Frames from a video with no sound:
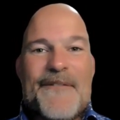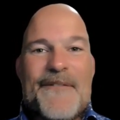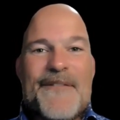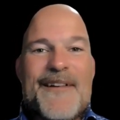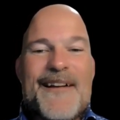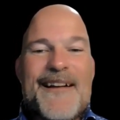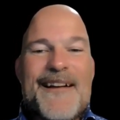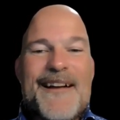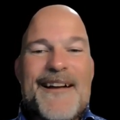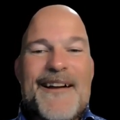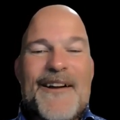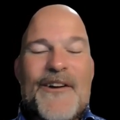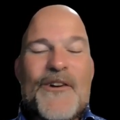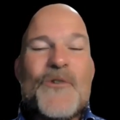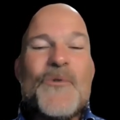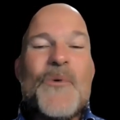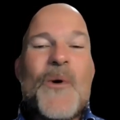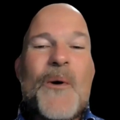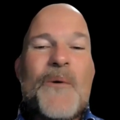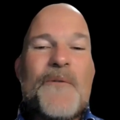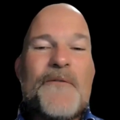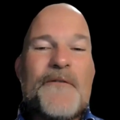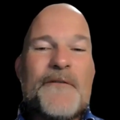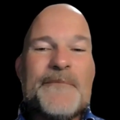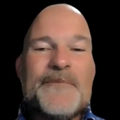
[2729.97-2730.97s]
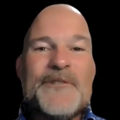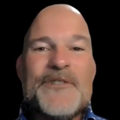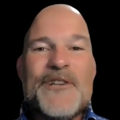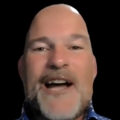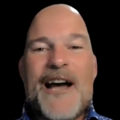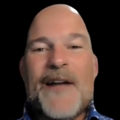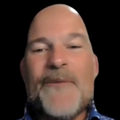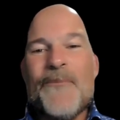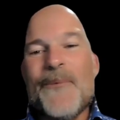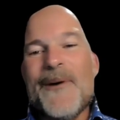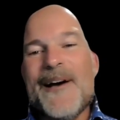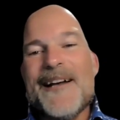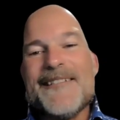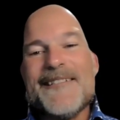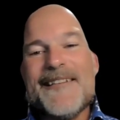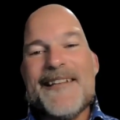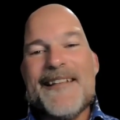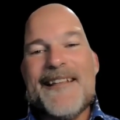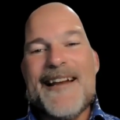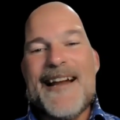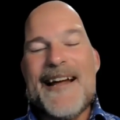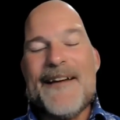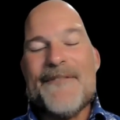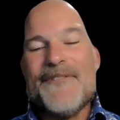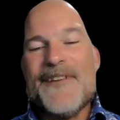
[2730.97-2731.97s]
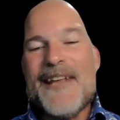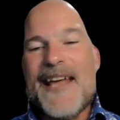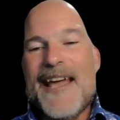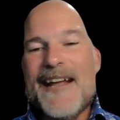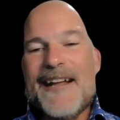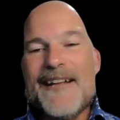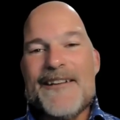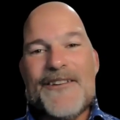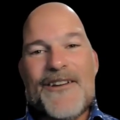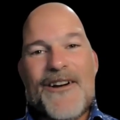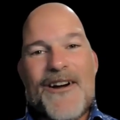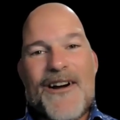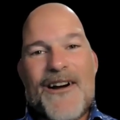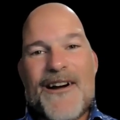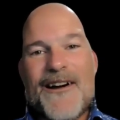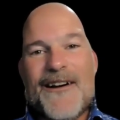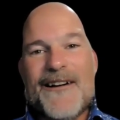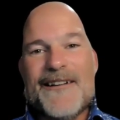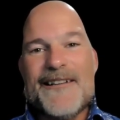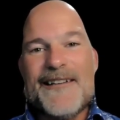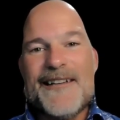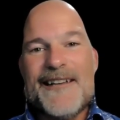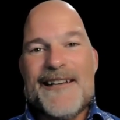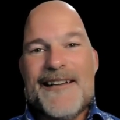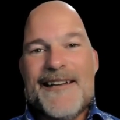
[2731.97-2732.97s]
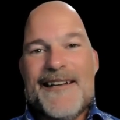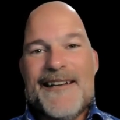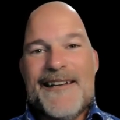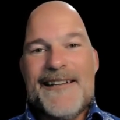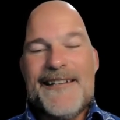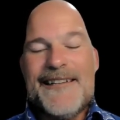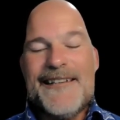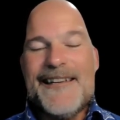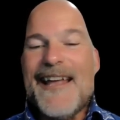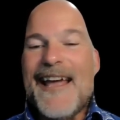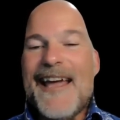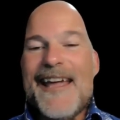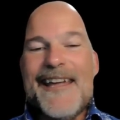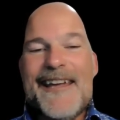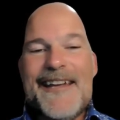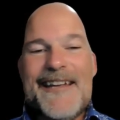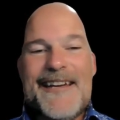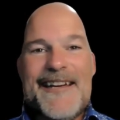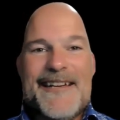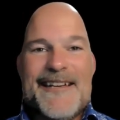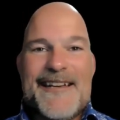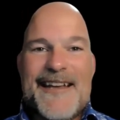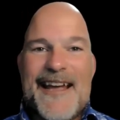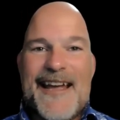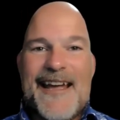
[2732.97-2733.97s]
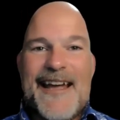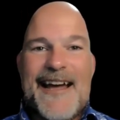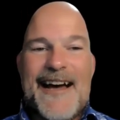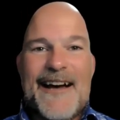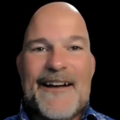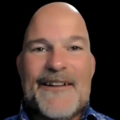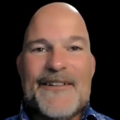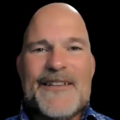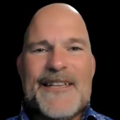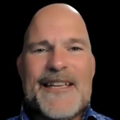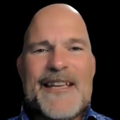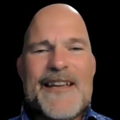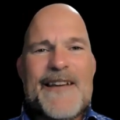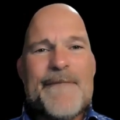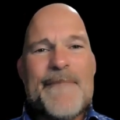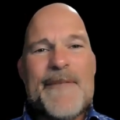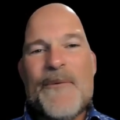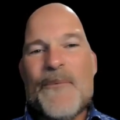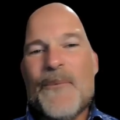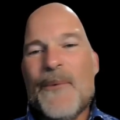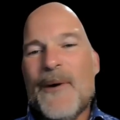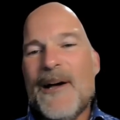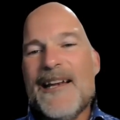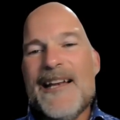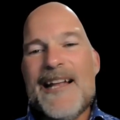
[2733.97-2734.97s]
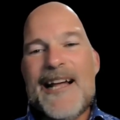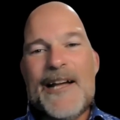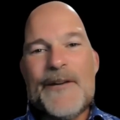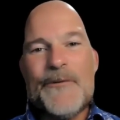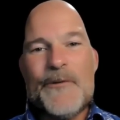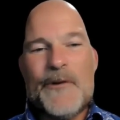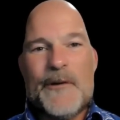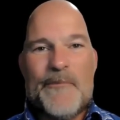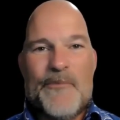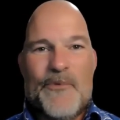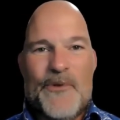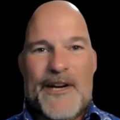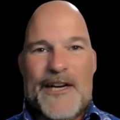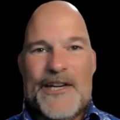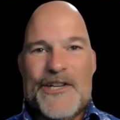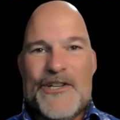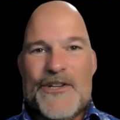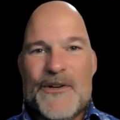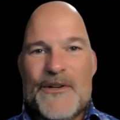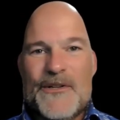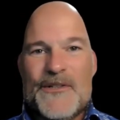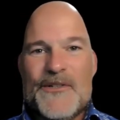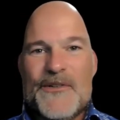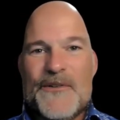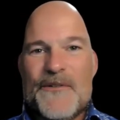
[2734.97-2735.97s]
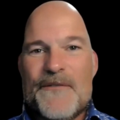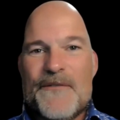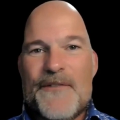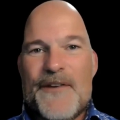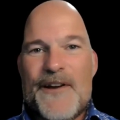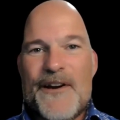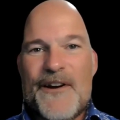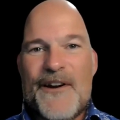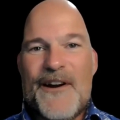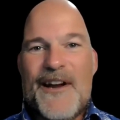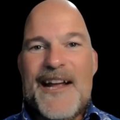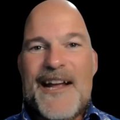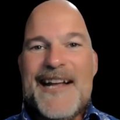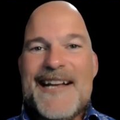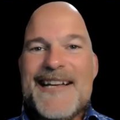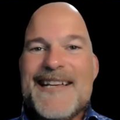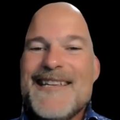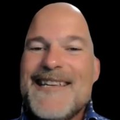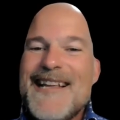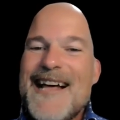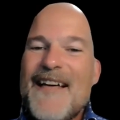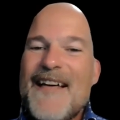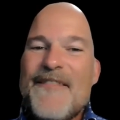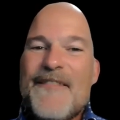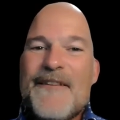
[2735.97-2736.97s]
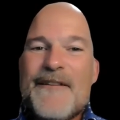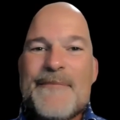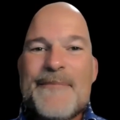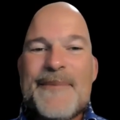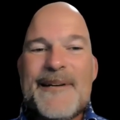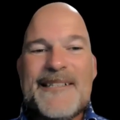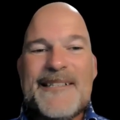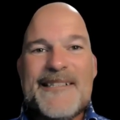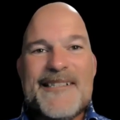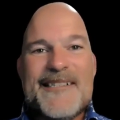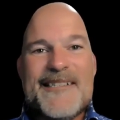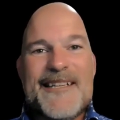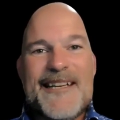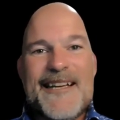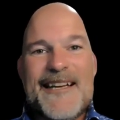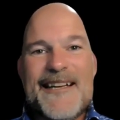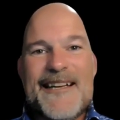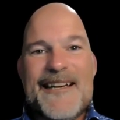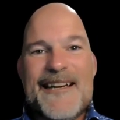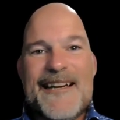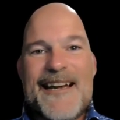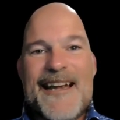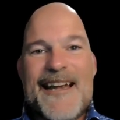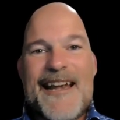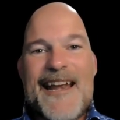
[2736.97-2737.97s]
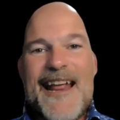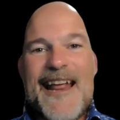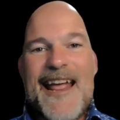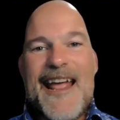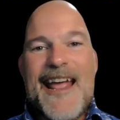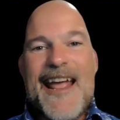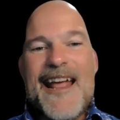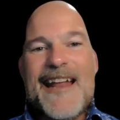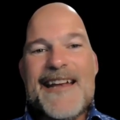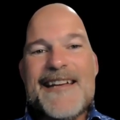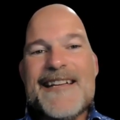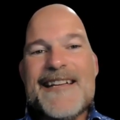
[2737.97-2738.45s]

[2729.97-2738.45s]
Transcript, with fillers: uh, a quote from John Wesley that I've taken to heart day in and day out. Give me 100 preachers who fear nothing but sin and